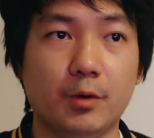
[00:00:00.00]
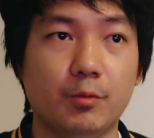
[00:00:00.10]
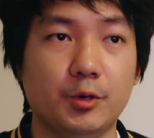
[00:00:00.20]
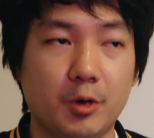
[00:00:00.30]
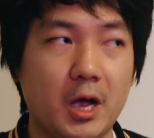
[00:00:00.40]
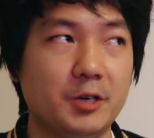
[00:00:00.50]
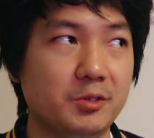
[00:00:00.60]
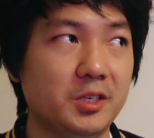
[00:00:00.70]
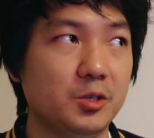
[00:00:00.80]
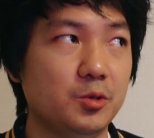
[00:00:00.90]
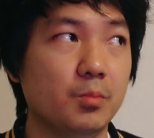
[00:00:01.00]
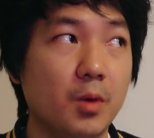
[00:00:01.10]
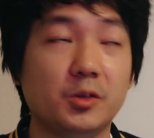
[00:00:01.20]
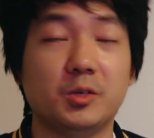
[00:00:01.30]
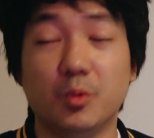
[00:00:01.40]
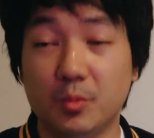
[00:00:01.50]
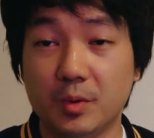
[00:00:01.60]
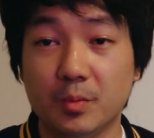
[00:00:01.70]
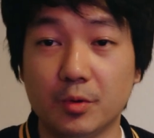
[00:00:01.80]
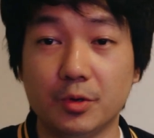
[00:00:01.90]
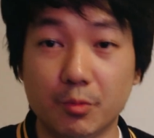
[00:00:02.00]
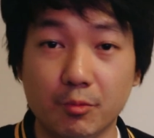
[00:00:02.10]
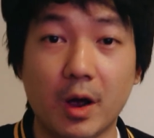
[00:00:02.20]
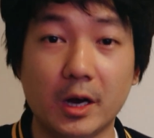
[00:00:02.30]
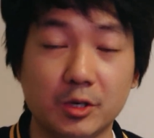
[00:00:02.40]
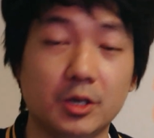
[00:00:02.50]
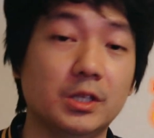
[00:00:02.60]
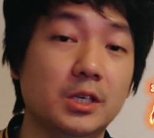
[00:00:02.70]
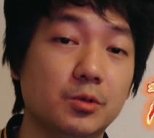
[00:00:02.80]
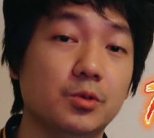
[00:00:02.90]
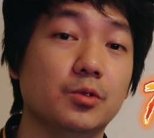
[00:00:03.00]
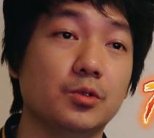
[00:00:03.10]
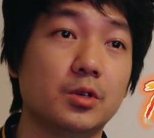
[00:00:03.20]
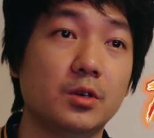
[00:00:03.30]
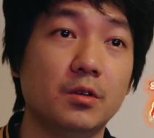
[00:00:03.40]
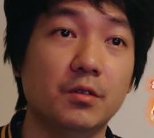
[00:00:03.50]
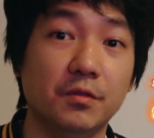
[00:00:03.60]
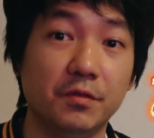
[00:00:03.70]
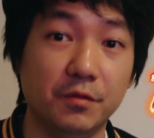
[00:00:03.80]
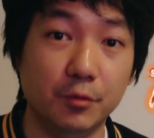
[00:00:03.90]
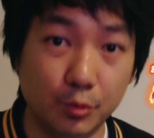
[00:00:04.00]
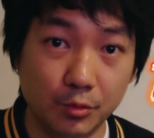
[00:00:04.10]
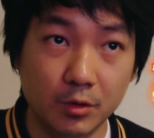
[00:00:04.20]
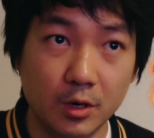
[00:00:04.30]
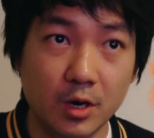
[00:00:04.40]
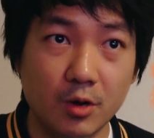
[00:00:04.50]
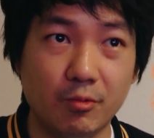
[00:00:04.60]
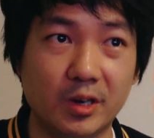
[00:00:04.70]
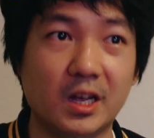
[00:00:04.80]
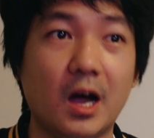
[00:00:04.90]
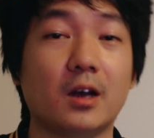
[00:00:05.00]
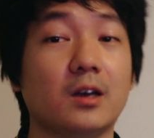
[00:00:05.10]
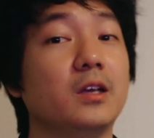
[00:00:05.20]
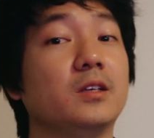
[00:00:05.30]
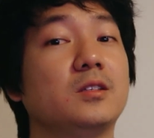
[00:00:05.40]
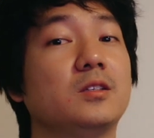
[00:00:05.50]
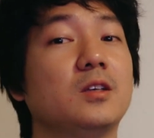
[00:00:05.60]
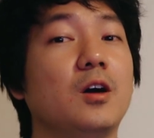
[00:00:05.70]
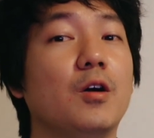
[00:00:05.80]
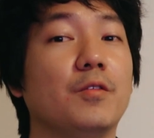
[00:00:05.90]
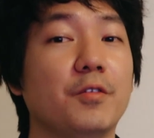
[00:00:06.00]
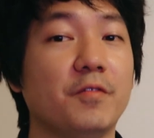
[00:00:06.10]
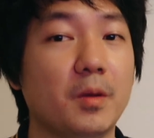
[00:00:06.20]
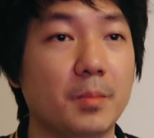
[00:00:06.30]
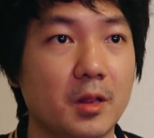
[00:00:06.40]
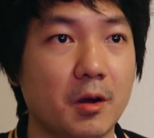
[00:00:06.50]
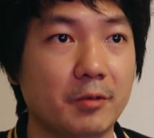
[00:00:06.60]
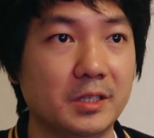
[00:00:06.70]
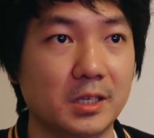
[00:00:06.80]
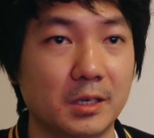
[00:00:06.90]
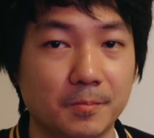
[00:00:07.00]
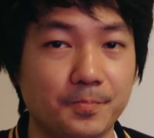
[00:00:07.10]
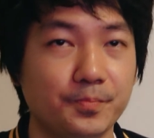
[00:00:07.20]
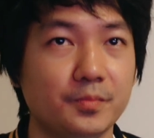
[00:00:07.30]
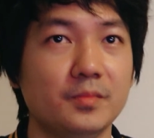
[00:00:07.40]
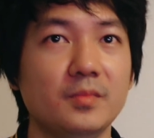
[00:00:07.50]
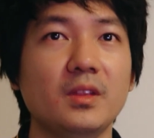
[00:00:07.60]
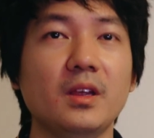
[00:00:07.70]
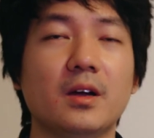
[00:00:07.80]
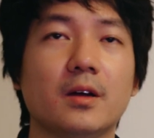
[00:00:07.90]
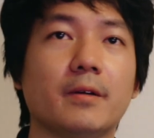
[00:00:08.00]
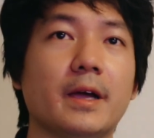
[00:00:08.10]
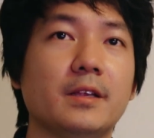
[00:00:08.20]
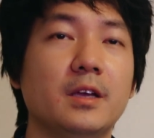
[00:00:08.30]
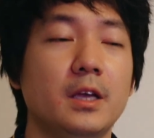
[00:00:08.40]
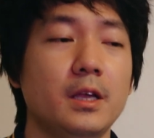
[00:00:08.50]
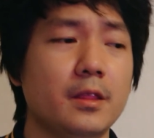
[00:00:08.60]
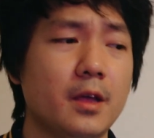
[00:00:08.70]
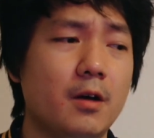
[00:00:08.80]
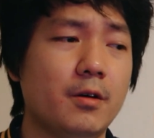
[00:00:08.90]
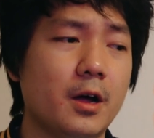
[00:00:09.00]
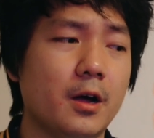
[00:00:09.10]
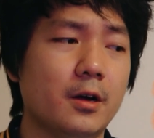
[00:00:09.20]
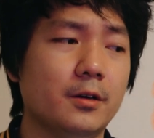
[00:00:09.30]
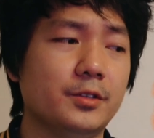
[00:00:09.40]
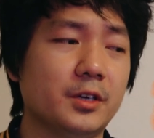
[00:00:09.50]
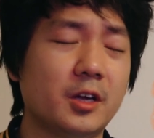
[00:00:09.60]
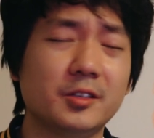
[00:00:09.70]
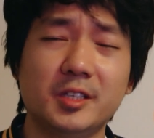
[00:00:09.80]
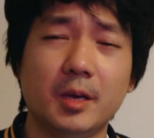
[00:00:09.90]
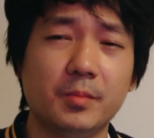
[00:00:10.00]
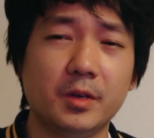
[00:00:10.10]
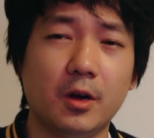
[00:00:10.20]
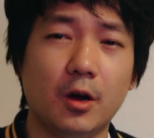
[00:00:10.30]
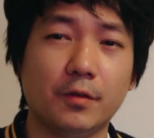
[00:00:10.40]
you're addressing to multiple people, you actually need to use vous, regardless of the familiarity. All right. Now, the concept of